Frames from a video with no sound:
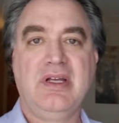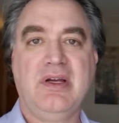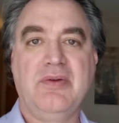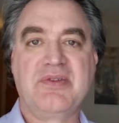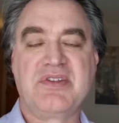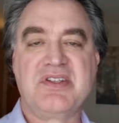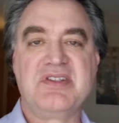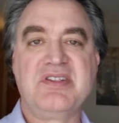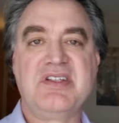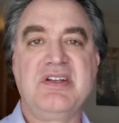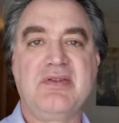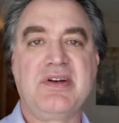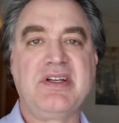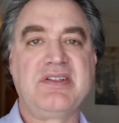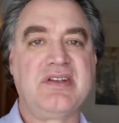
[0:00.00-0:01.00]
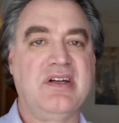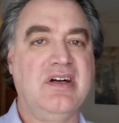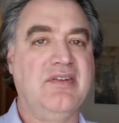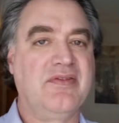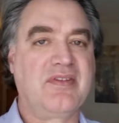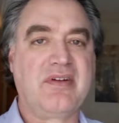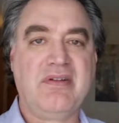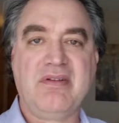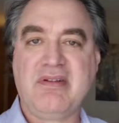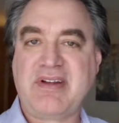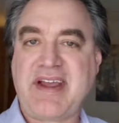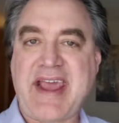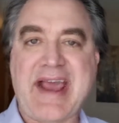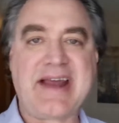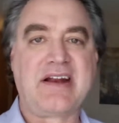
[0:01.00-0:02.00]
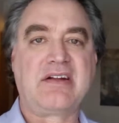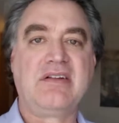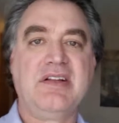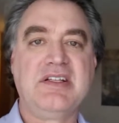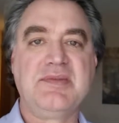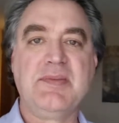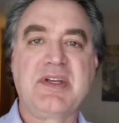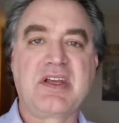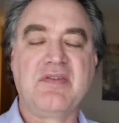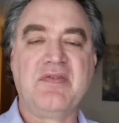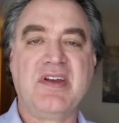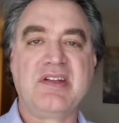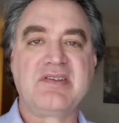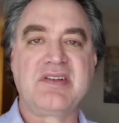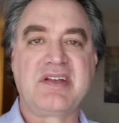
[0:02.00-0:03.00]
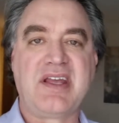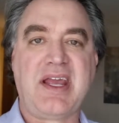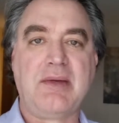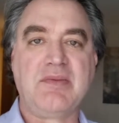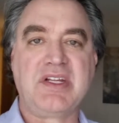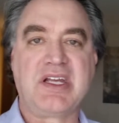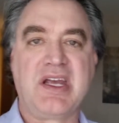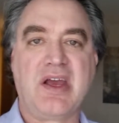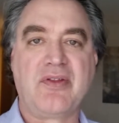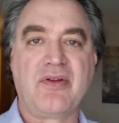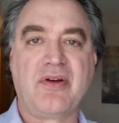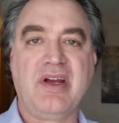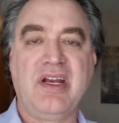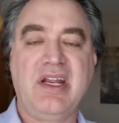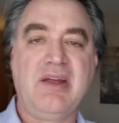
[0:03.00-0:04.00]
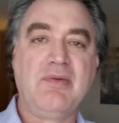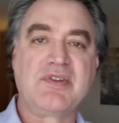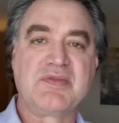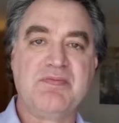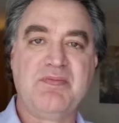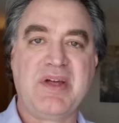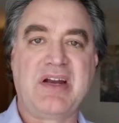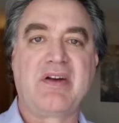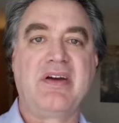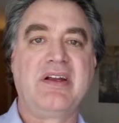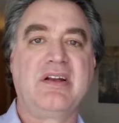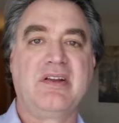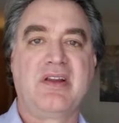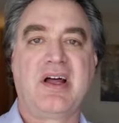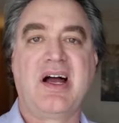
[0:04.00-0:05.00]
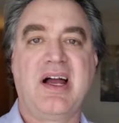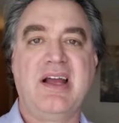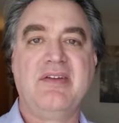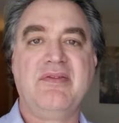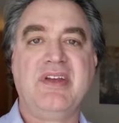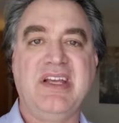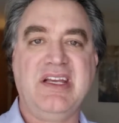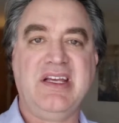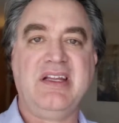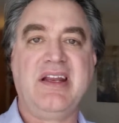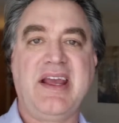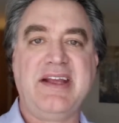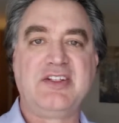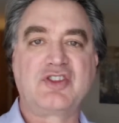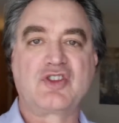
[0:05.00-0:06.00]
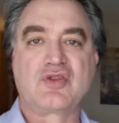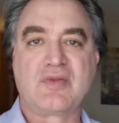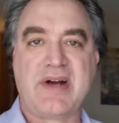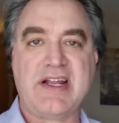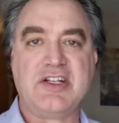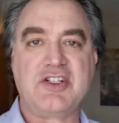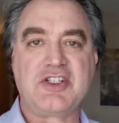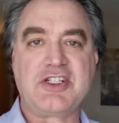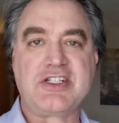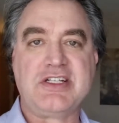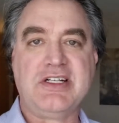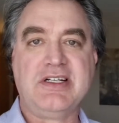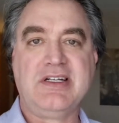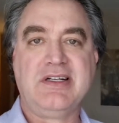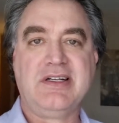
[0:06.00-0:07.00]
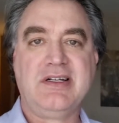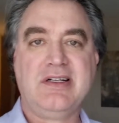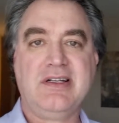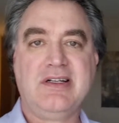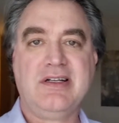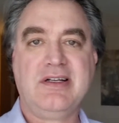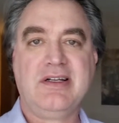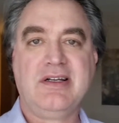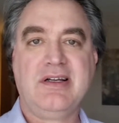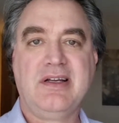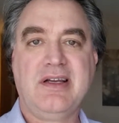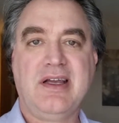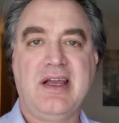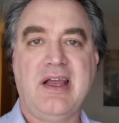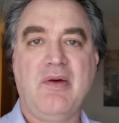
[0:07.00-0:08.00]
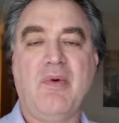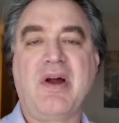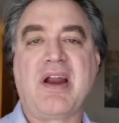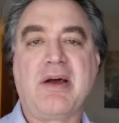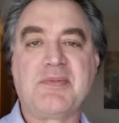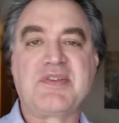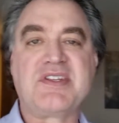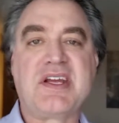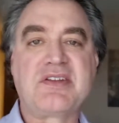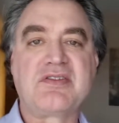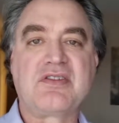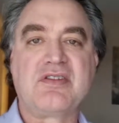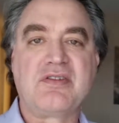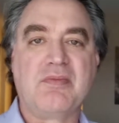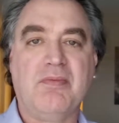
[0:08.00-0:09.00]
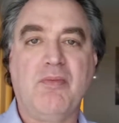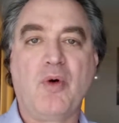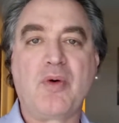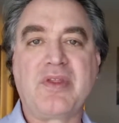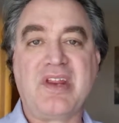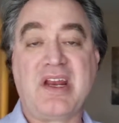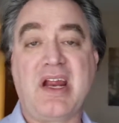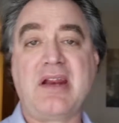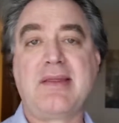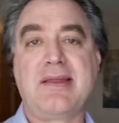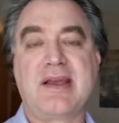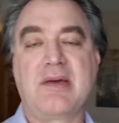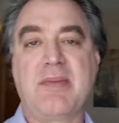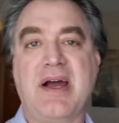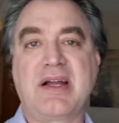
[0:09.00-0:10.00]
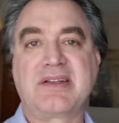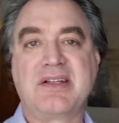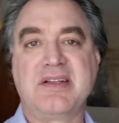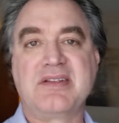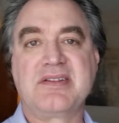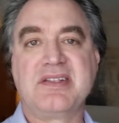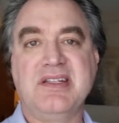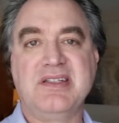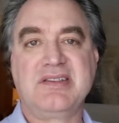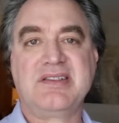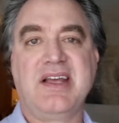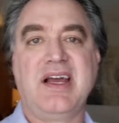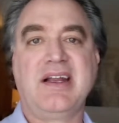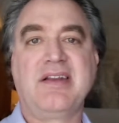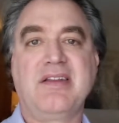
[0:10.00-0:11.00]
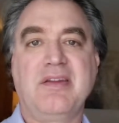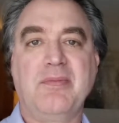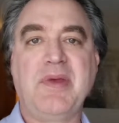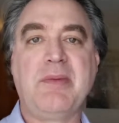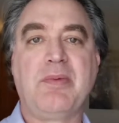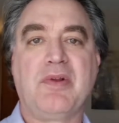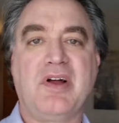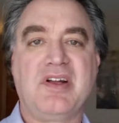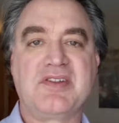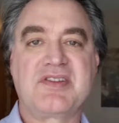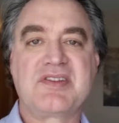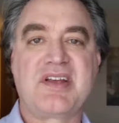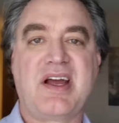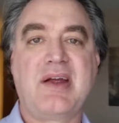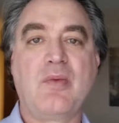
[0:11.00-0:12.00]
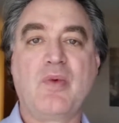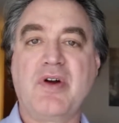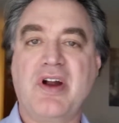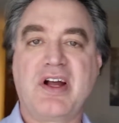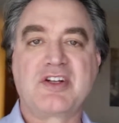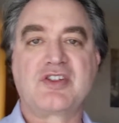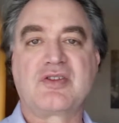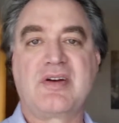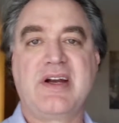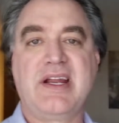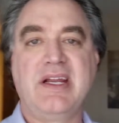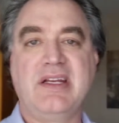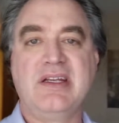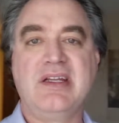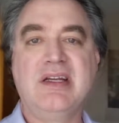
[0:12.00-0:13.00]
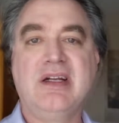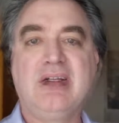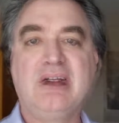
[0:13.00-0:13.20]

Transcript: It was a series of cataclysmic events that came together, and he was buried alive in a trench. And what upsets her more than anything about this is that the people on site were not trained